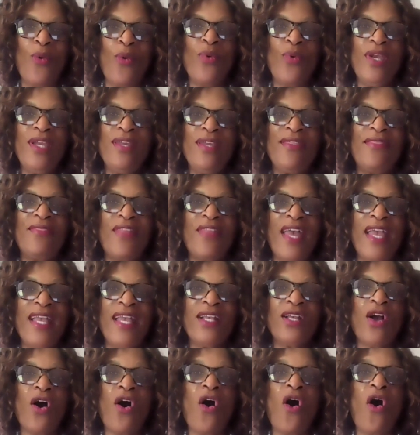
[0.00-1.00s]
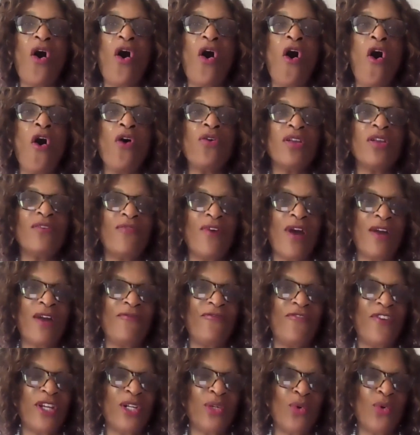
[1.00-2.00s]
We thank all of our
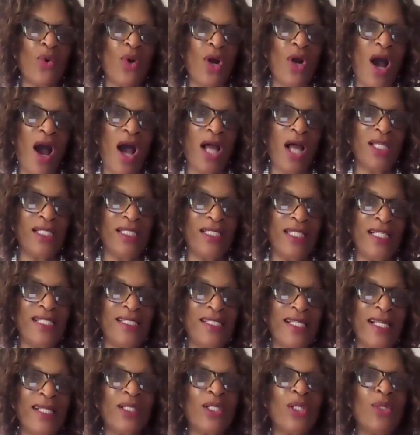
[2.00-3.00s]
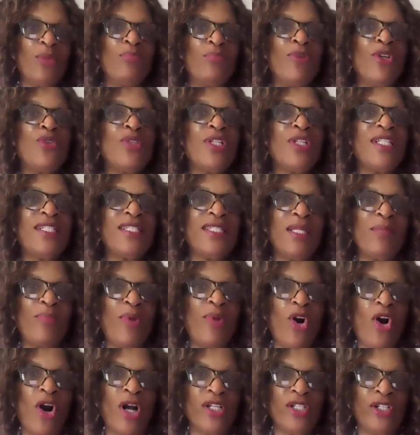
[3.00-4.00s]
federal colleagues and community
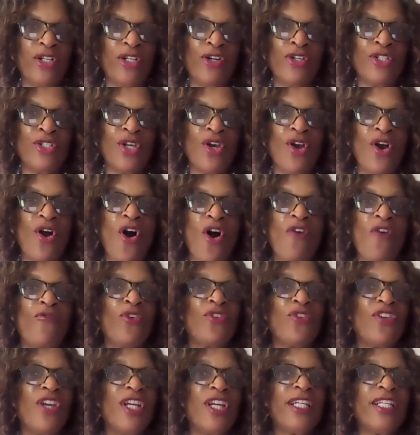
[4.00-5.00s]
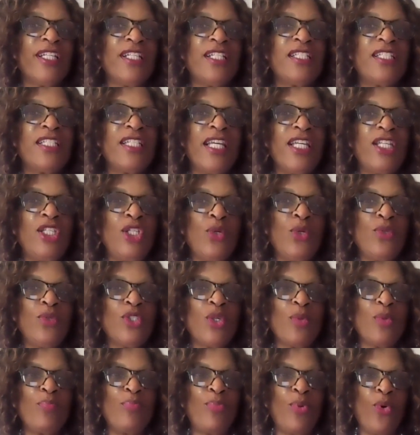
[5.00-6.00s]
partners for their continued
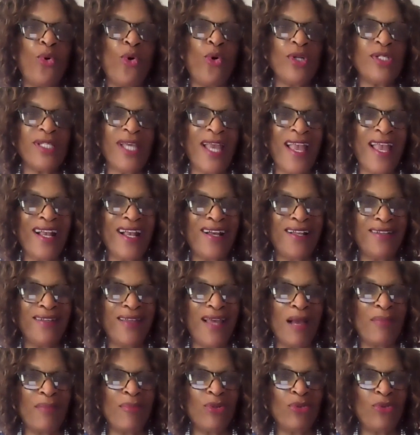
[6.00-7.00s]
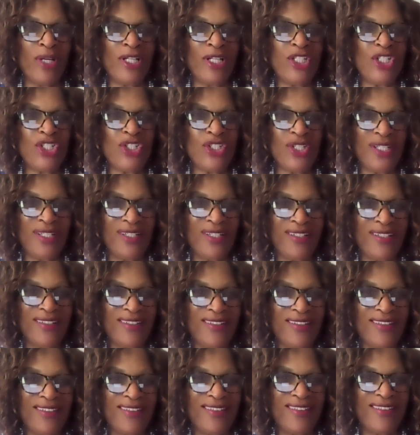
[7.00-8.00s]
support and collaboration.
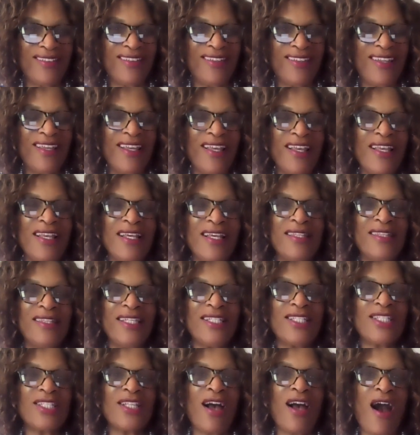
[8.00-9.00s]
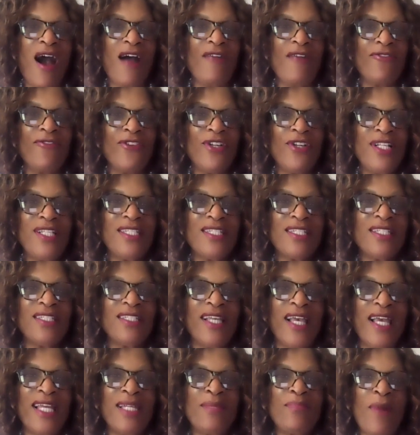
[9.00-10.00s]
This conference,
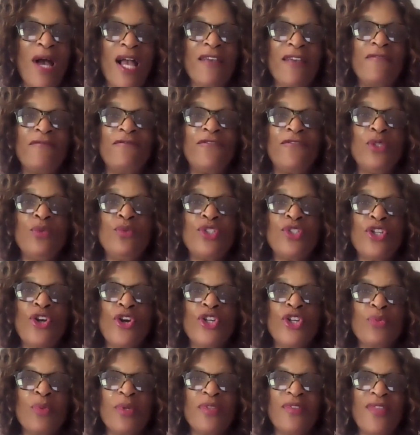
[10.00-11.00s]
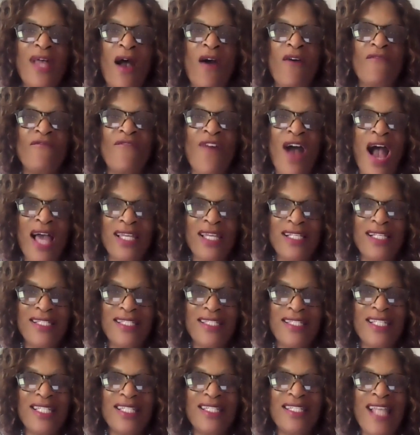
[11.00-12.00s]
led by Futures Without
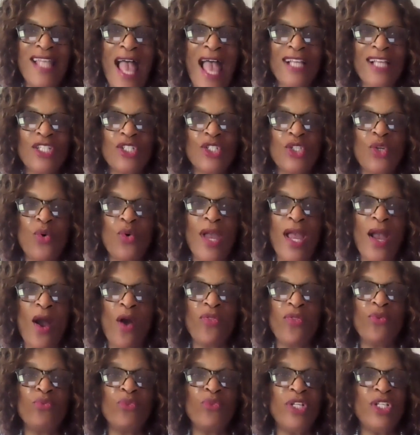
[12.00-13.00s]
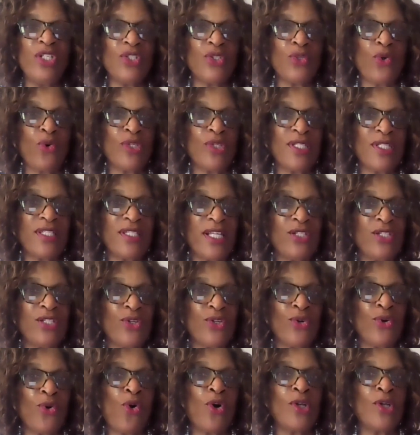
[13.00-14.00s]
Violence's National Health Resource
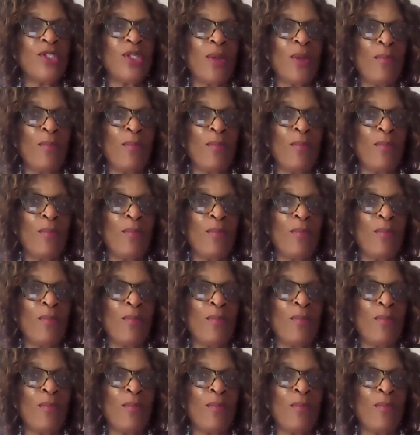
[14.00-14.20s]
Center on